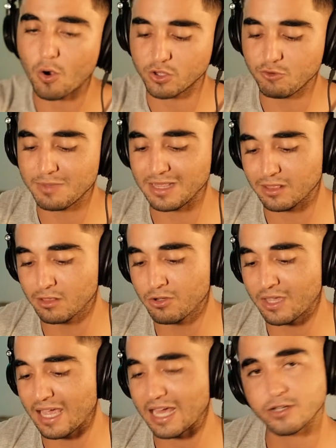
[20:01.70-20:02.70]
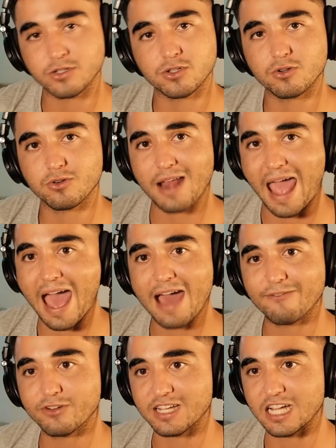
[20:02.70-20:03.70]
you've been looking at a certain
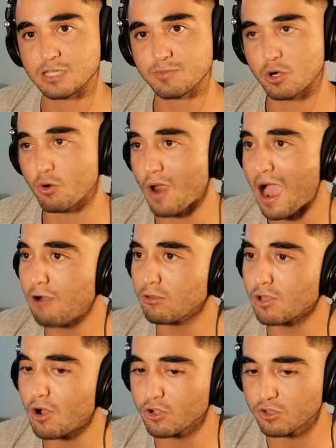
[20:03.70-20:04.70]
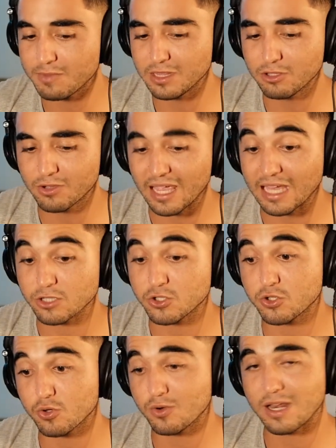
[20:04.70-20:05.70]
advertisement or how long you've been looking at a
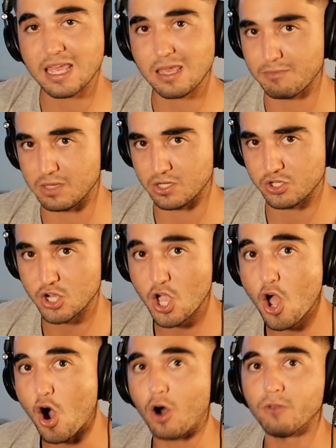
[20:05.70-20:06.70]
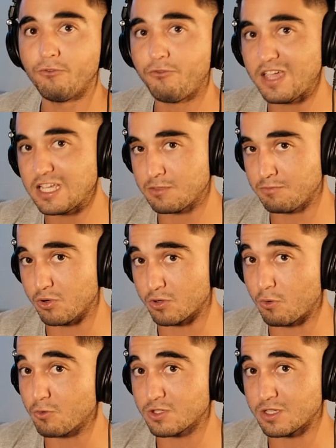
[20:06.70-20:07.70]
certain image on Facebook
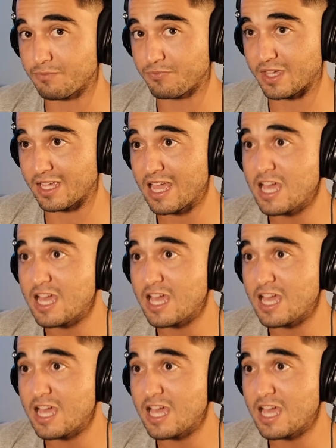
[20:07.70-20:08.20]
or something,